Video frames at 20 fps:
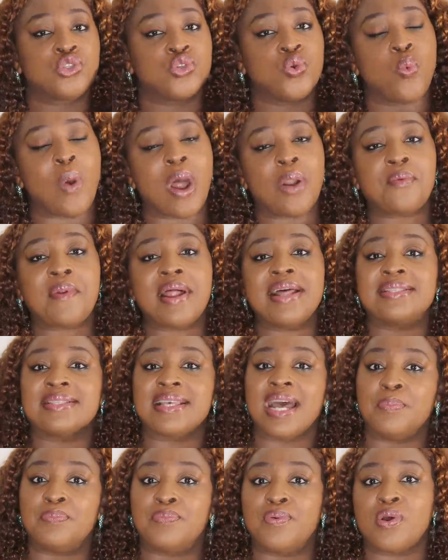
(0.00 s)
to warrant
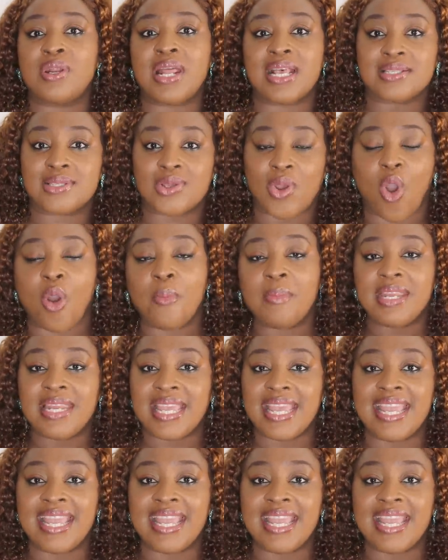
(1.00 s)
her brothers coming